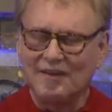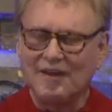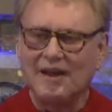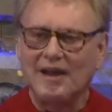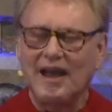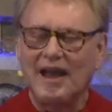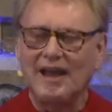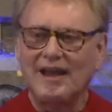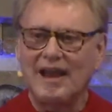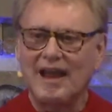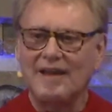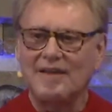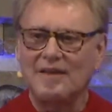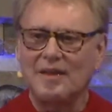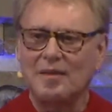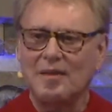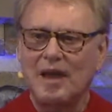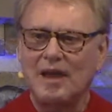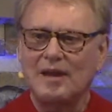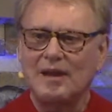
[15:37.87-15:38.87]

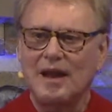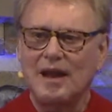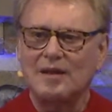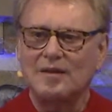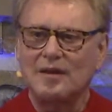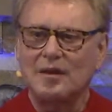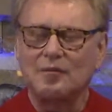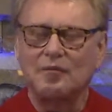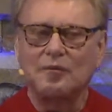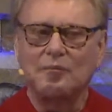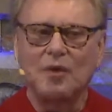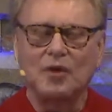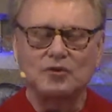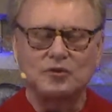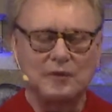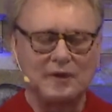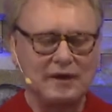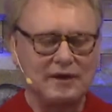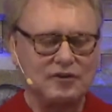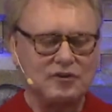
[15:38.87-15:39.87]
And most
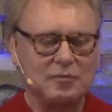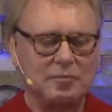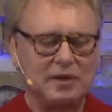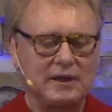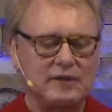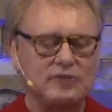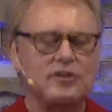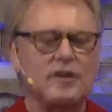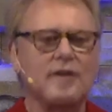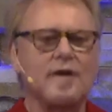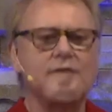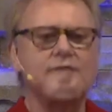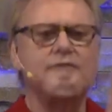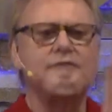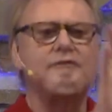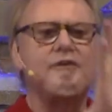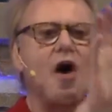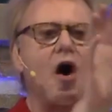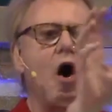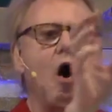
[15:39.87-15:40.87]
religion believes in the
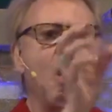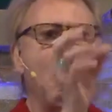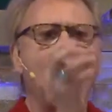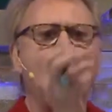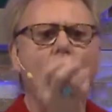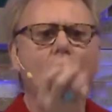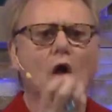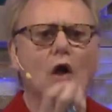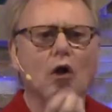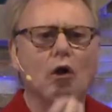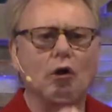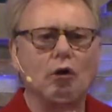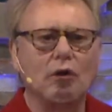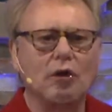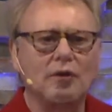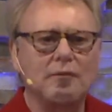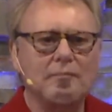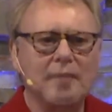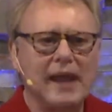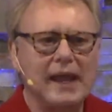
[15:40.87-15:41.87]
fall
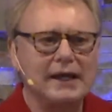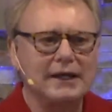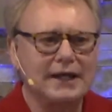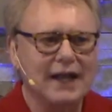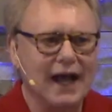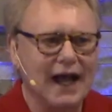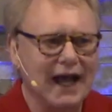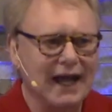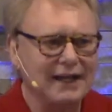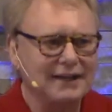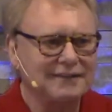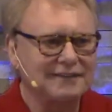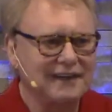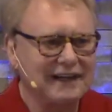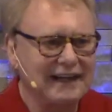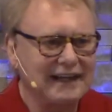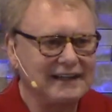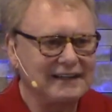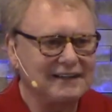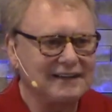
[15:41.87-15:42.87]
of mankind,
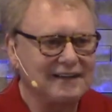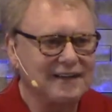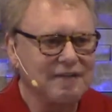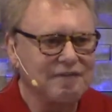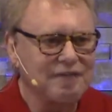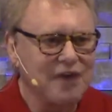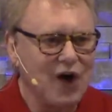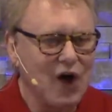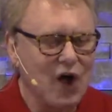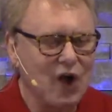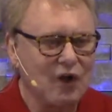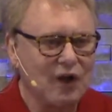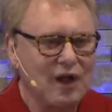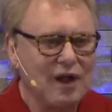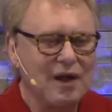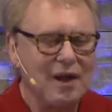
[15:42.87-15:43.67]
right? The fall.